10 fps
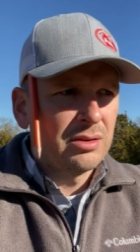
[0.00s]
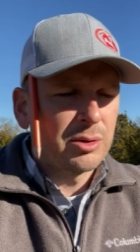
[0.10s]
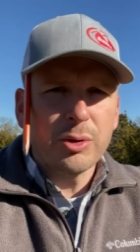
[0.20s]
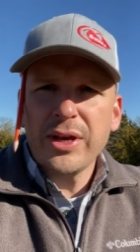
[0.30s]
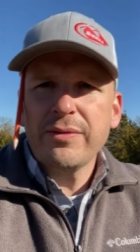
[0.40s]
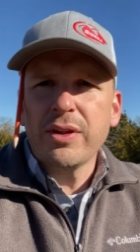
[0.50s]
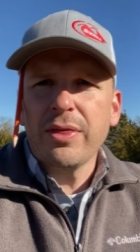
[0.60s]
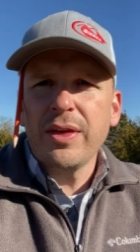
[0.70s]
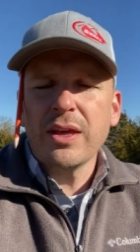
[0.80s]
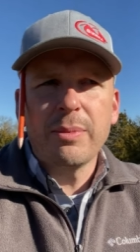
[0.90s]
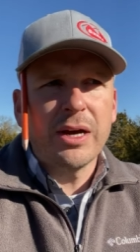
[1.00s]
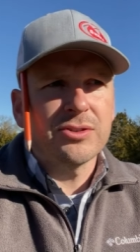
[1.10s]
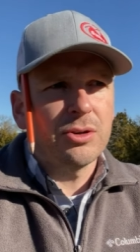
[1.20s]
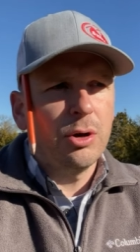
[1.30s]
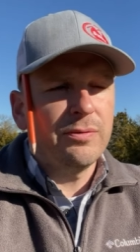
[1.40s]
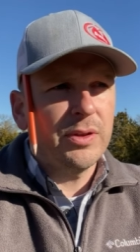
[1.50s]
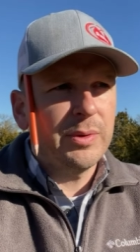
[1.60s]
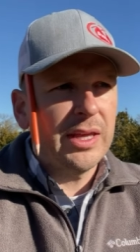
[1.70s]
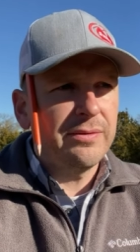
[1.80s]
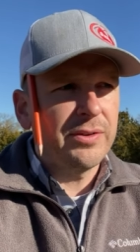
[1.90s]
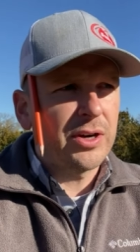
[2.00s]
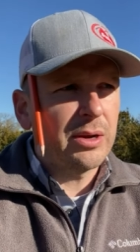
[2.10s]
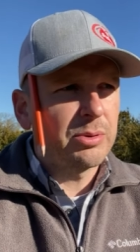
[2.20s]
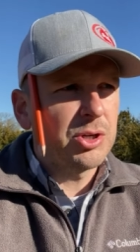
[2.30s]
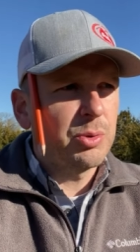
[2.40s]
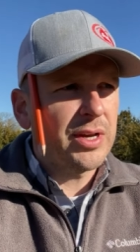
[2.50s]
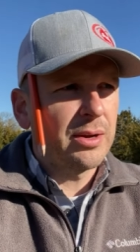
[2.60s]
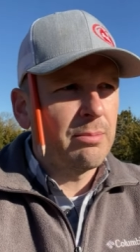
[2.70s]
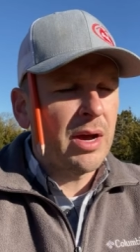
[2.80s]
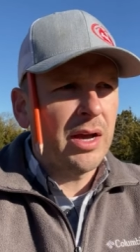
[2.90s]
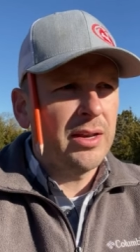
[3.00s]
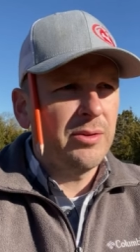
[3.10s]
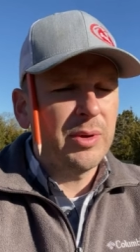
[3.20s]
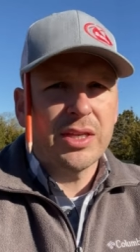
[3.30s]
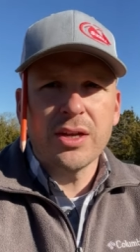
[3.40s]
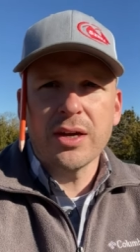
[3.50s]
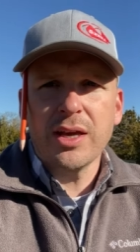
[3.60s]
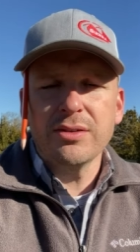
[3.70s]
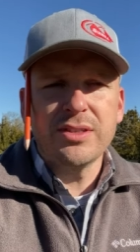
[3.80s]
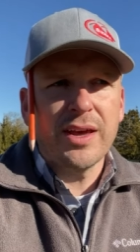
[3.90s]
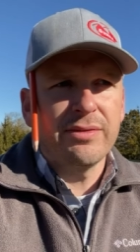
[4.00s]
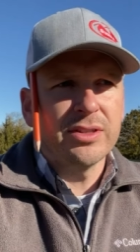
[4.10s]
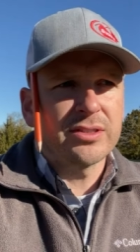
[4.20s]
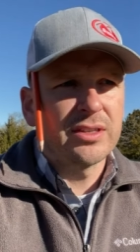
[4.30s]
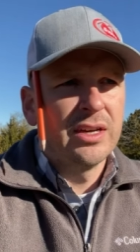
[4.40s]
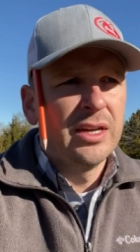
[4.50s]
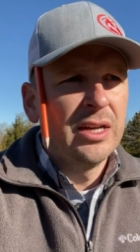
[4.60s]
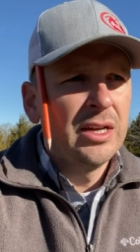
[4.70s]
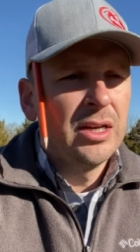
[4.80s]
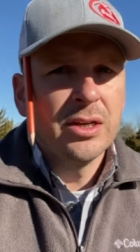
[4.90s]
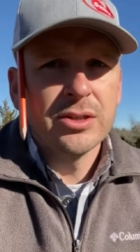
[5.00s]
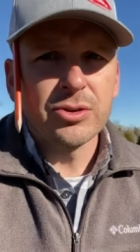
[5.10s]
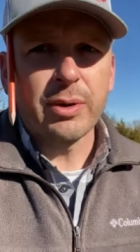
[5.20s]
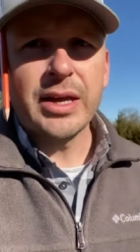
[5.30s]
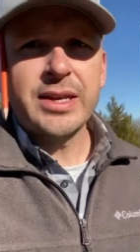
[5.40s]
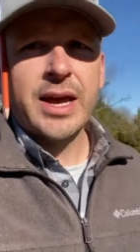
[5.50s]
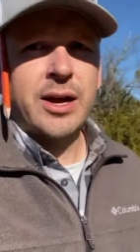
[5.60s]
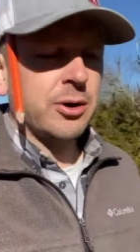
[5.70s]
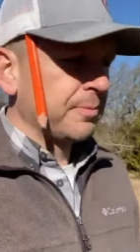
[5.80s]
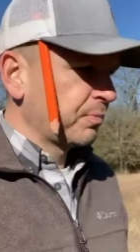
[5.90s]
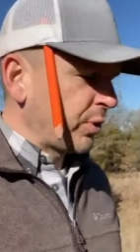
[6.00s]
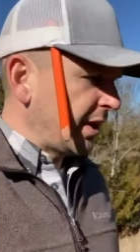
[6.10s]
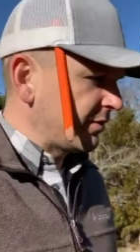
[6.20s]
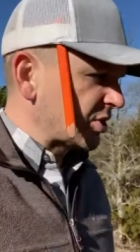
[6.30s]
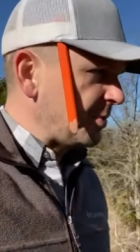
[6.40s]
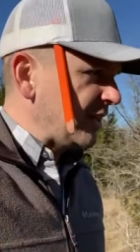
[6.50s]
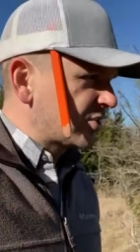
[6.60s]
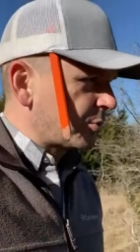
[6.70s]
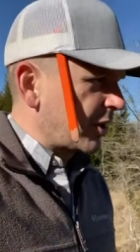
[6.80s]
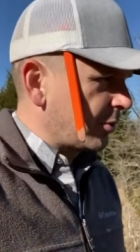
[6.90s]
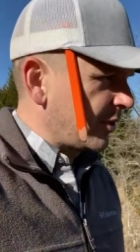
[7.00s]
we're really having to think about. So hopefully we get it figured out pretty quick on mine, and then we can knock out Devin's. So right now, we didn't have a speed square